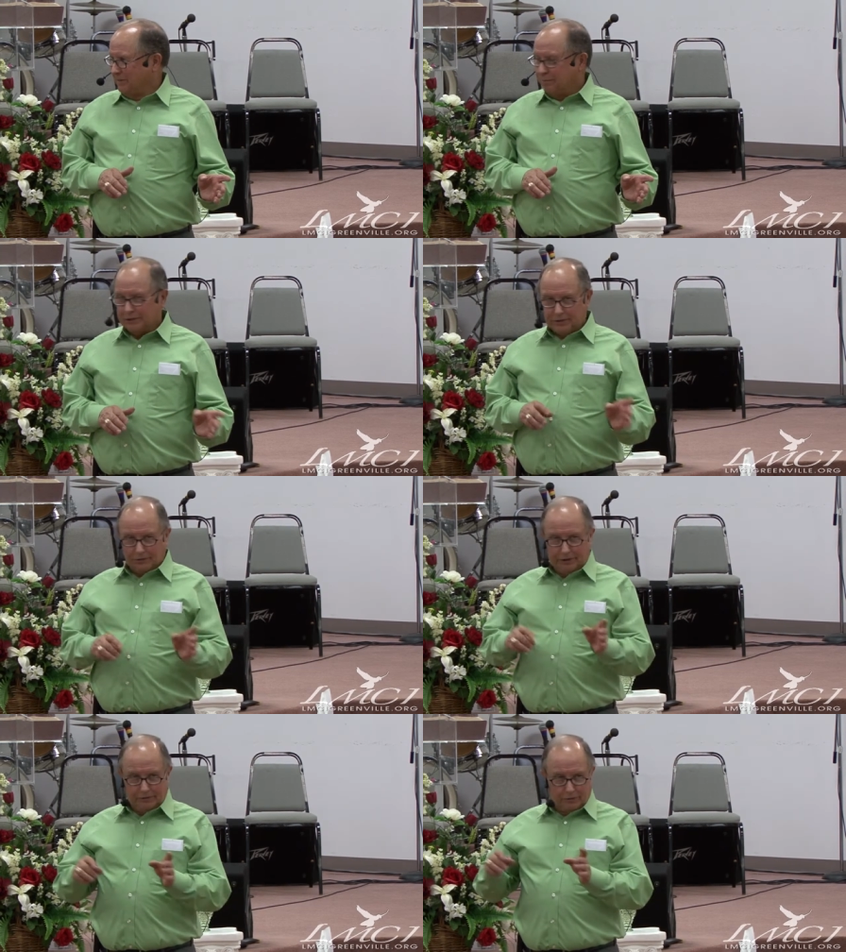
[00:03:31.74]
but
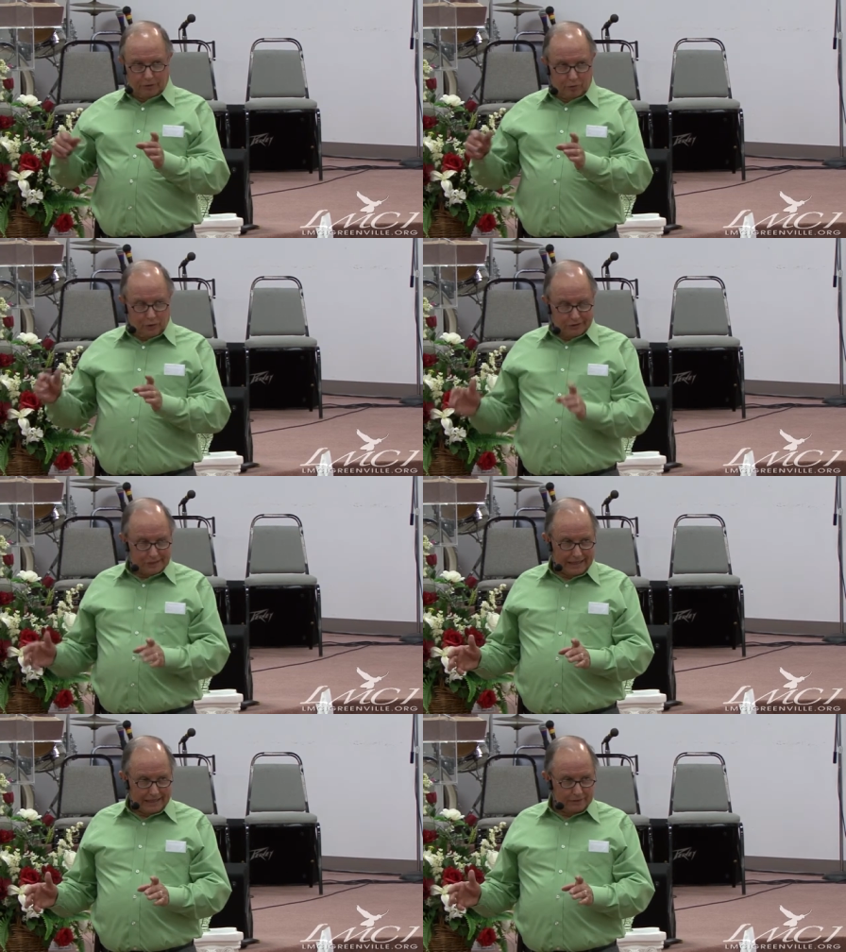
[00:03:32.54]
they're either on one
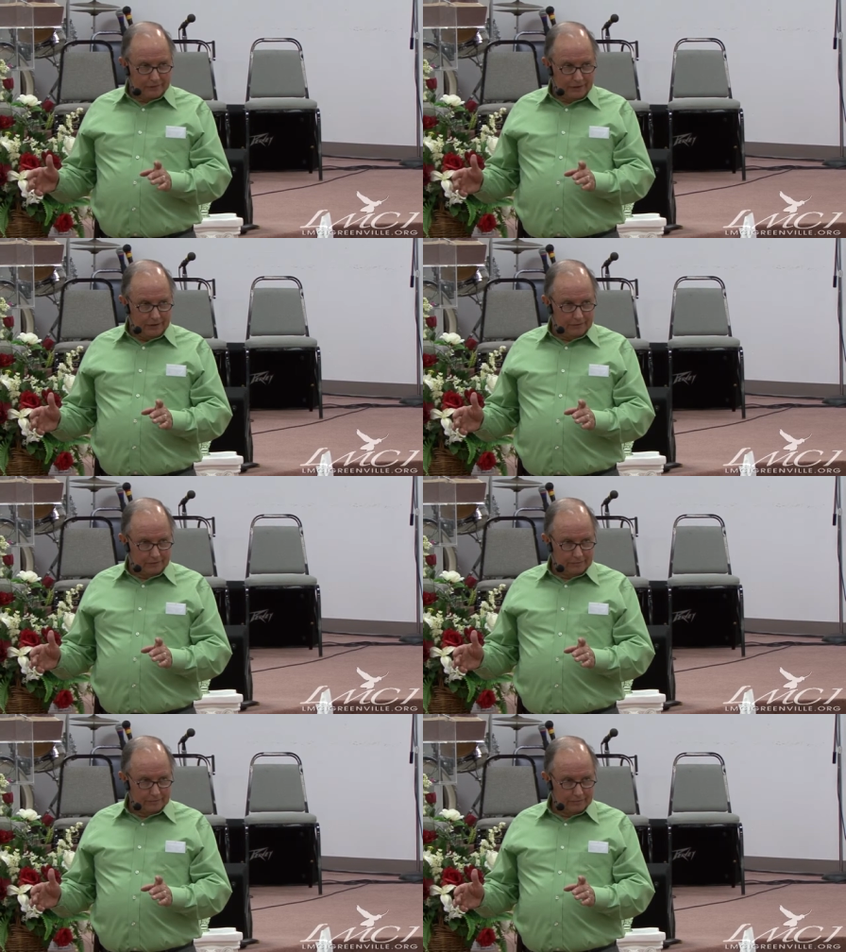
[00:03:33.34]
side or the
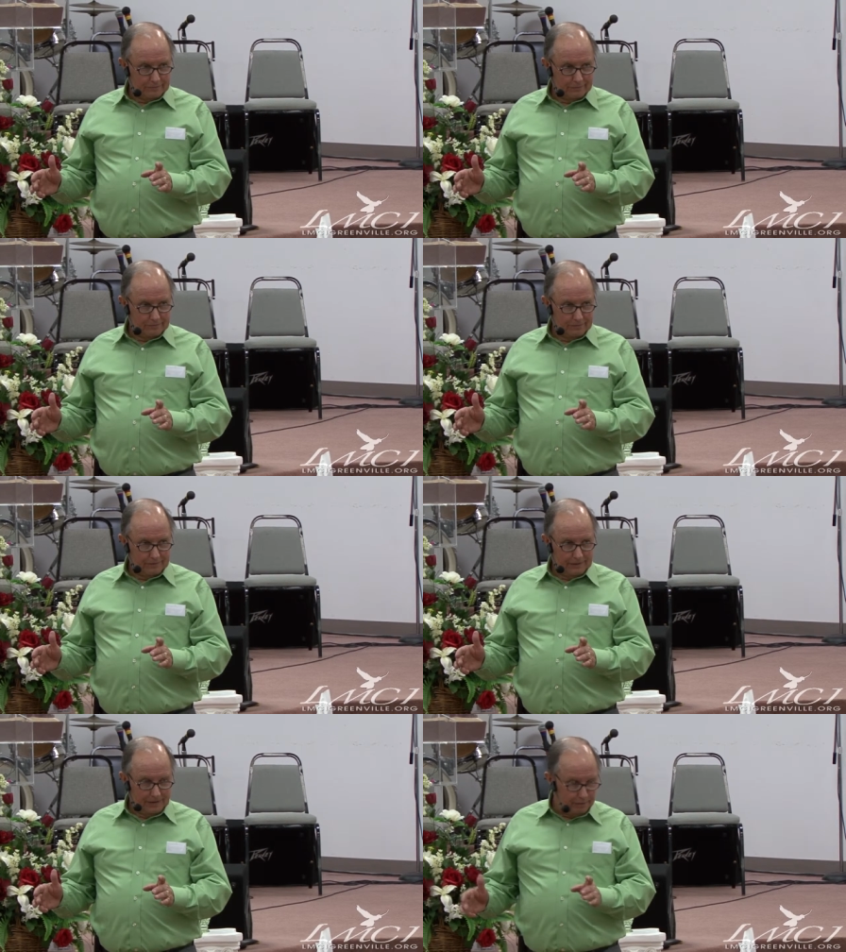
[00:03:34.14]
other.
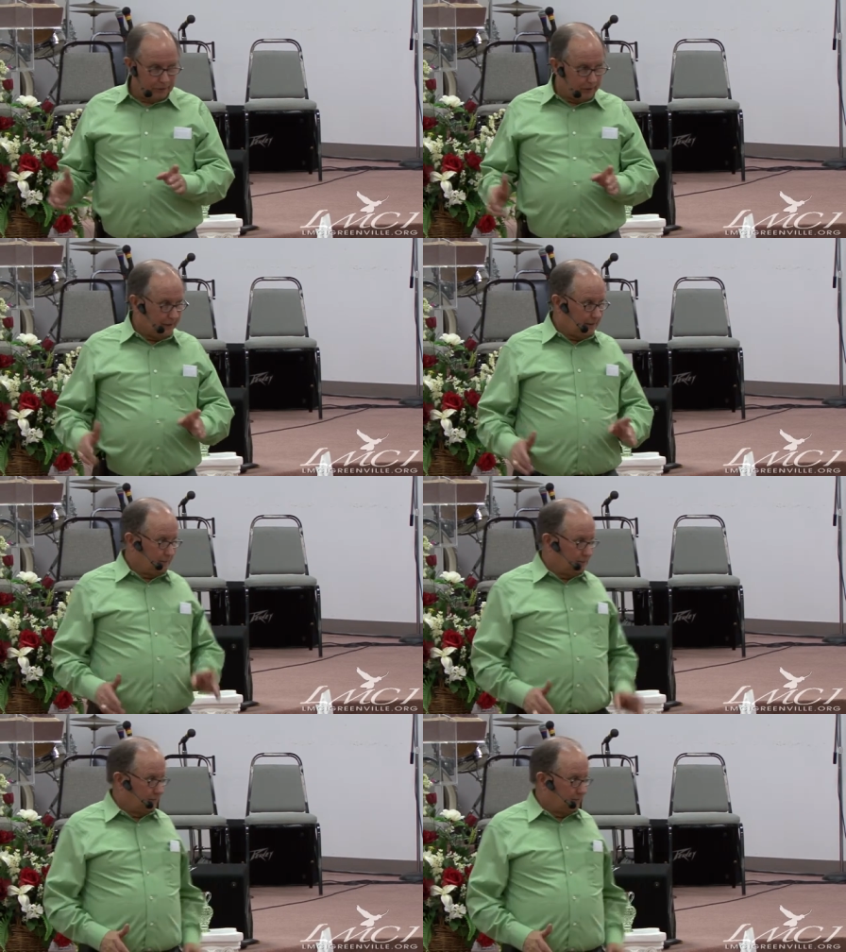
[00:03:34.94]
Am I right?